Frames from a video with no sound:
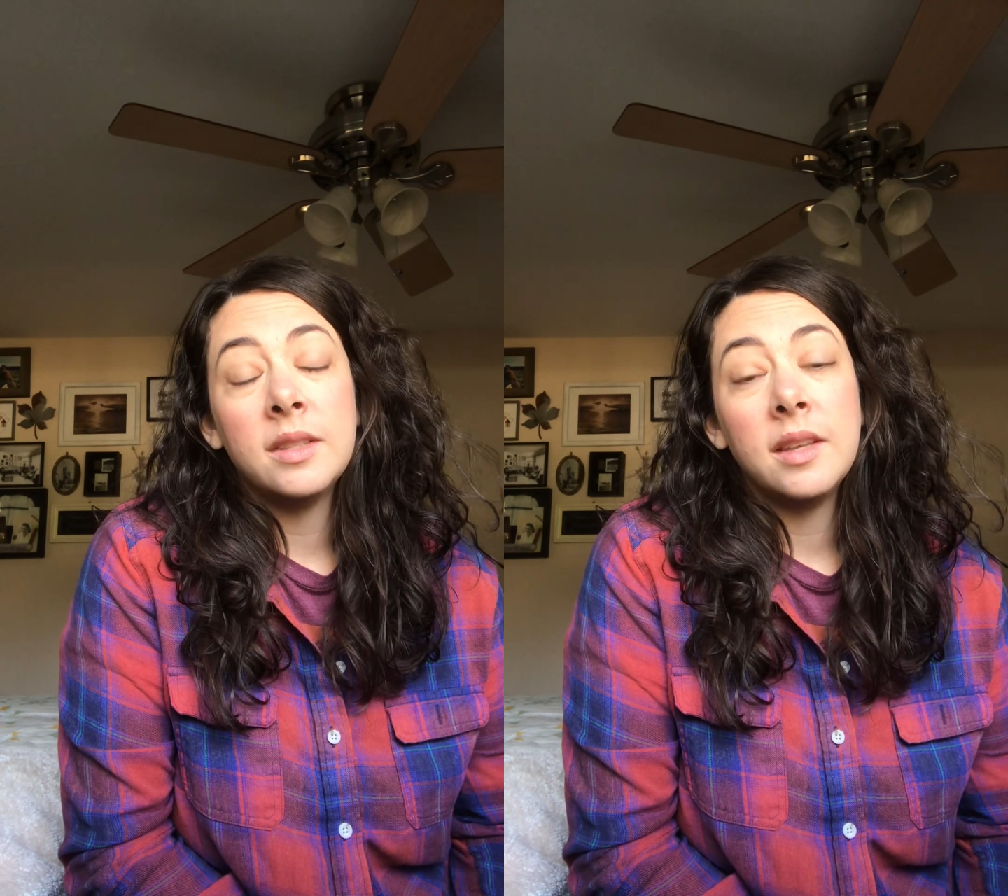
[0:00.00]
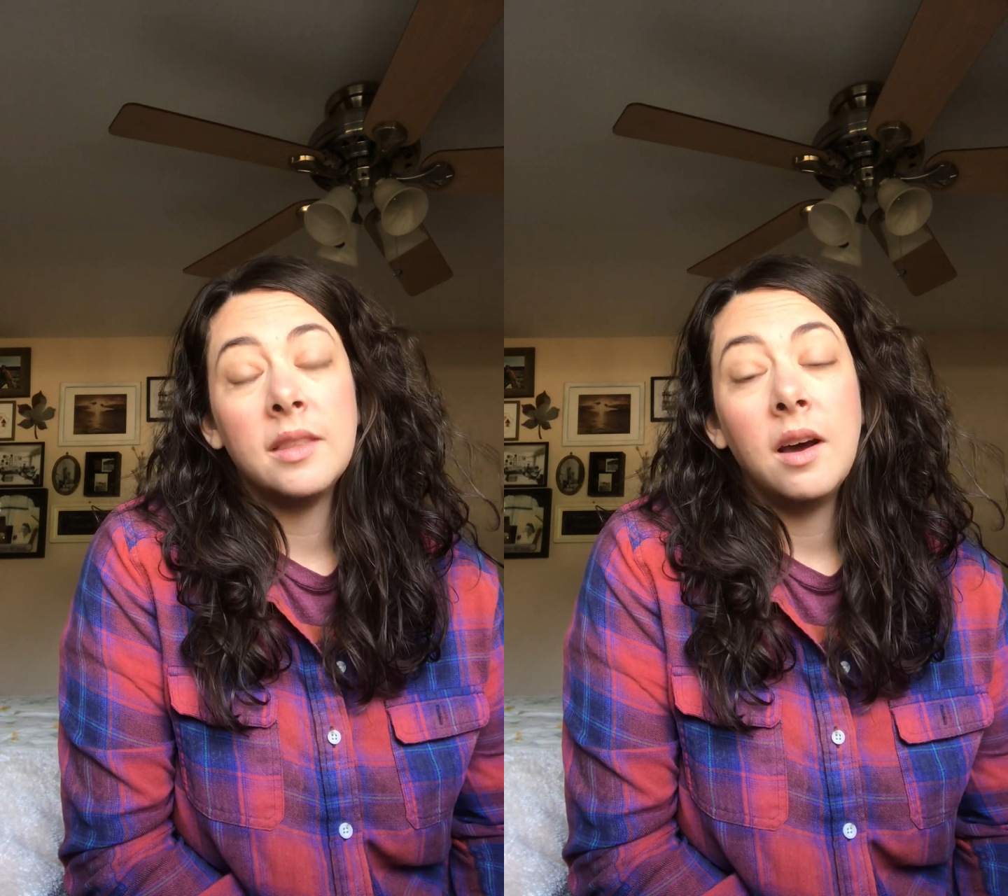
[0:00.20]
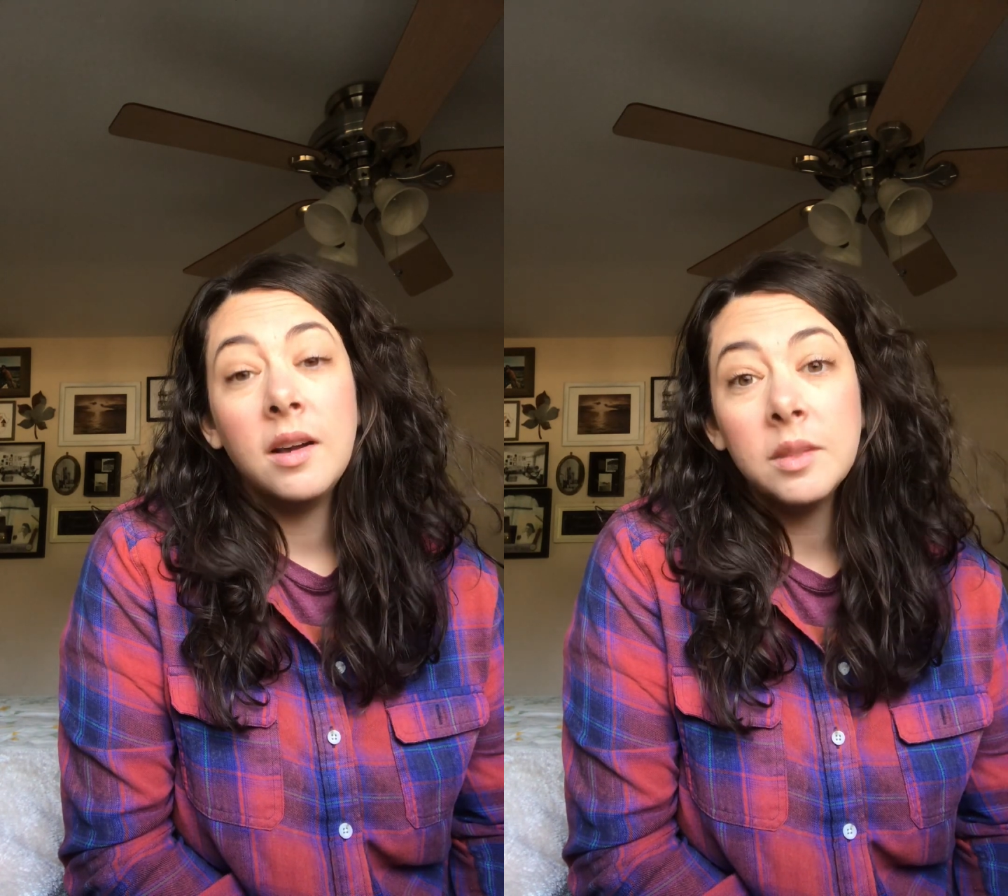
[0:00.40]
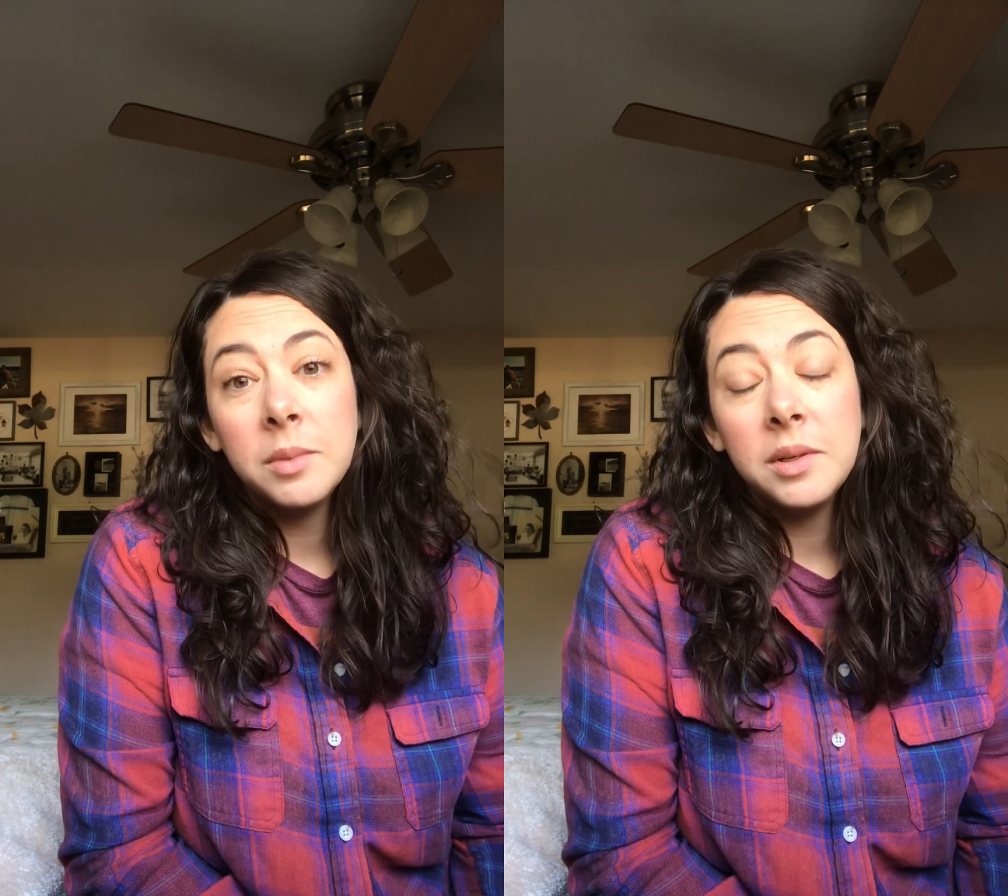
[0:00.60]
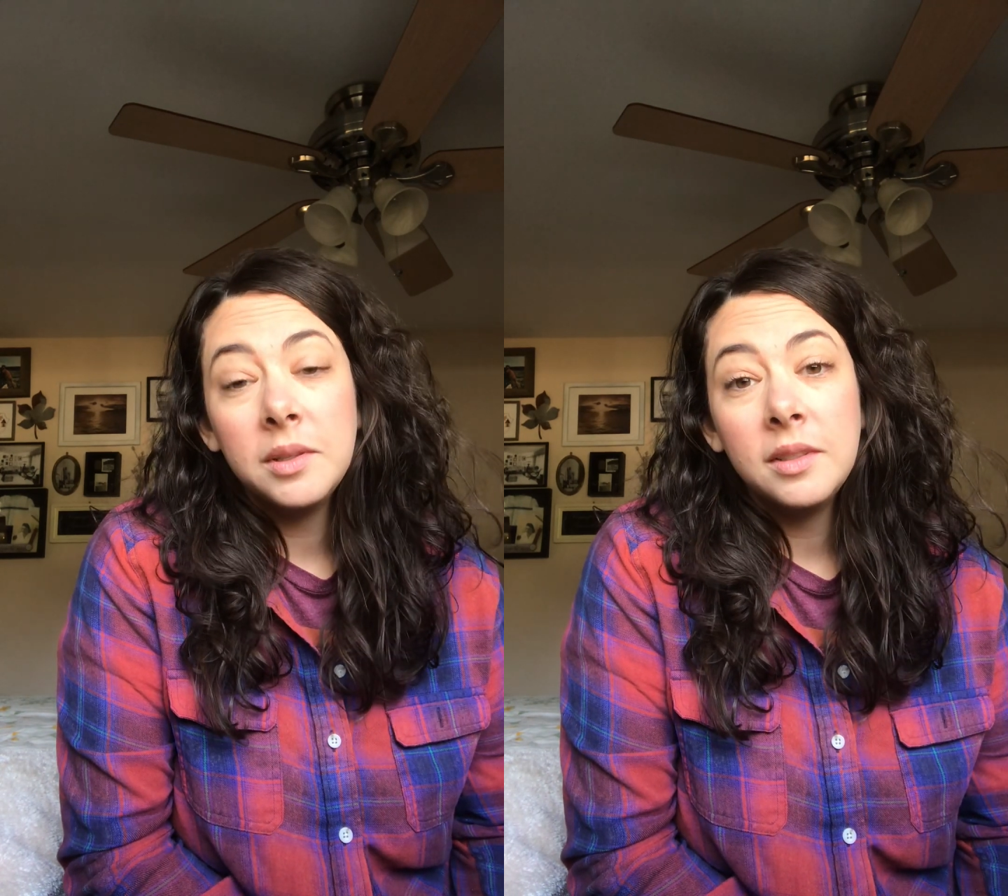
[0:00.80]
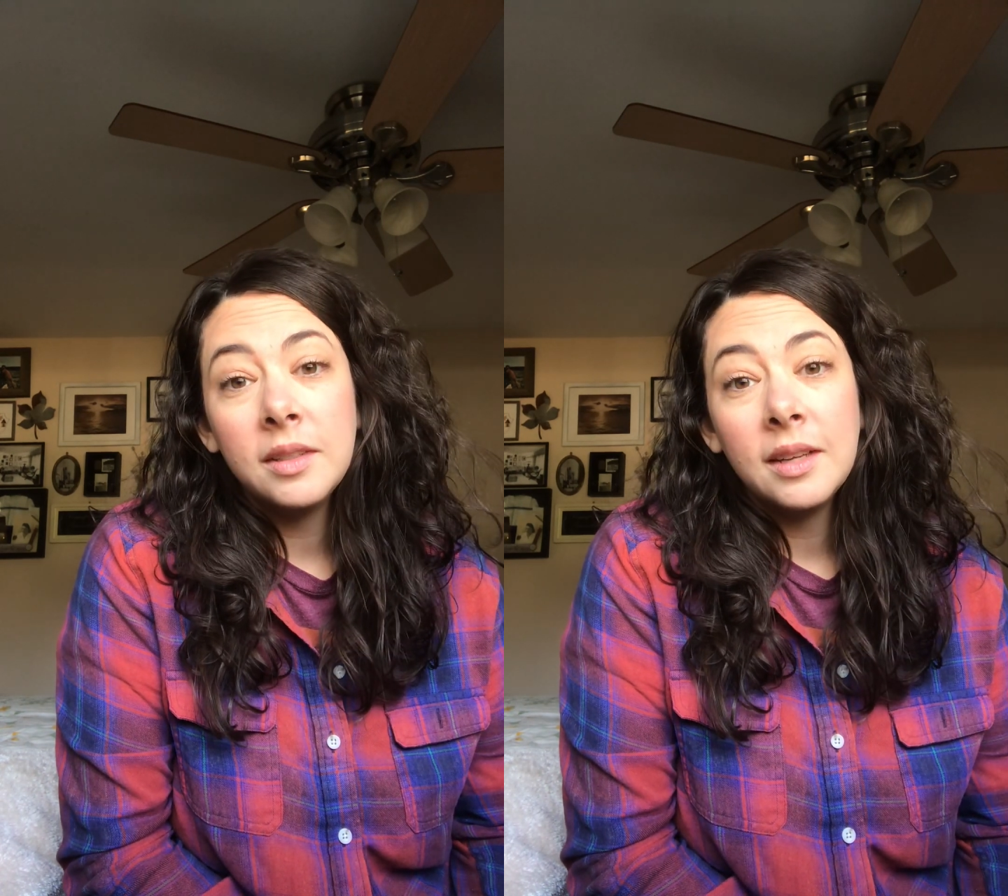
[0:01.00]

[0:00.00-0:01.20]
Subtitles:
at the hospital,